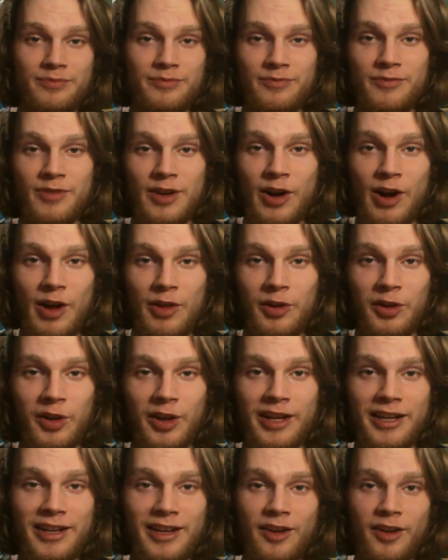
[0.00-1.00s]
figure out the
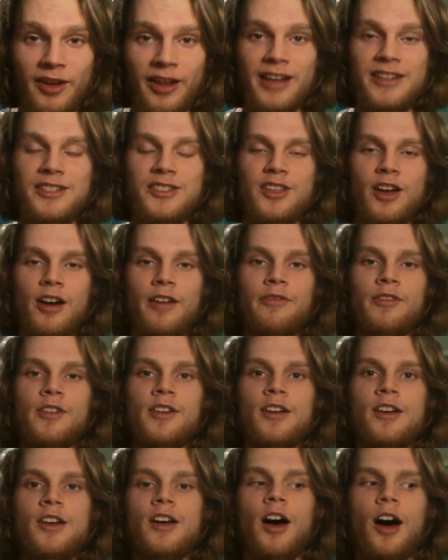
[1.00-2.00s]
link and all that stuff.
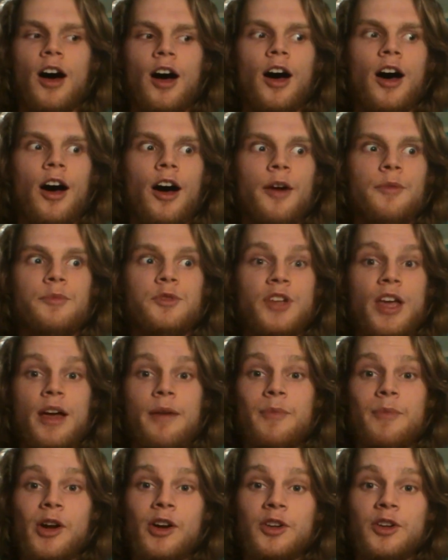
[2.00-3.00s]
So yeah,
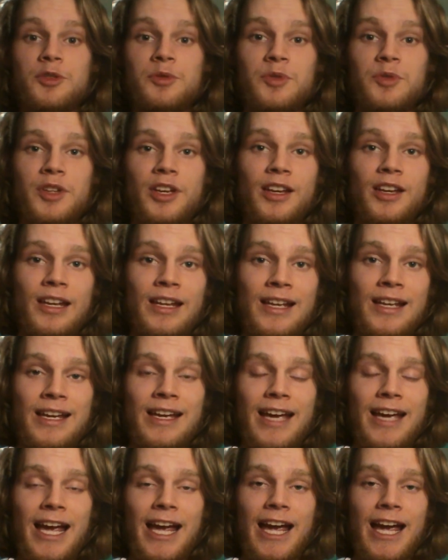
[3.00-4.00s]
Merry Christmas again,
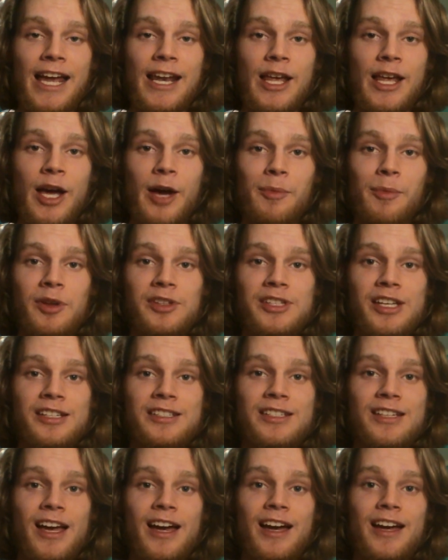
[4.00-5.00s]
and I'll
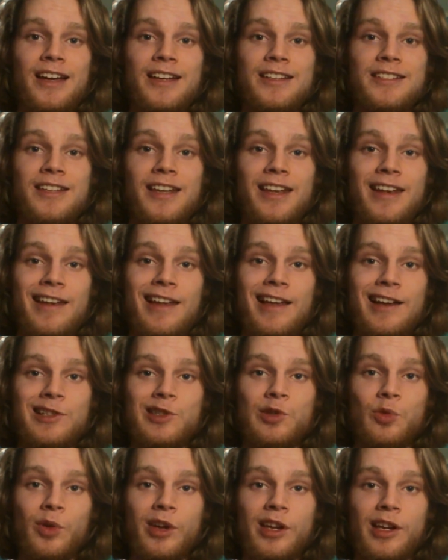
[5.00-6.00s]
text you guys
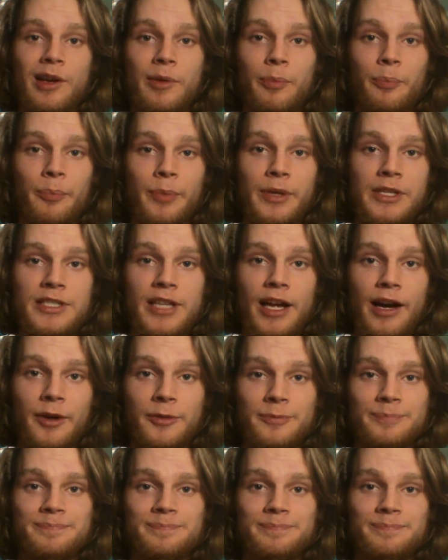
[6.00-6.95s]
next week. Peace out.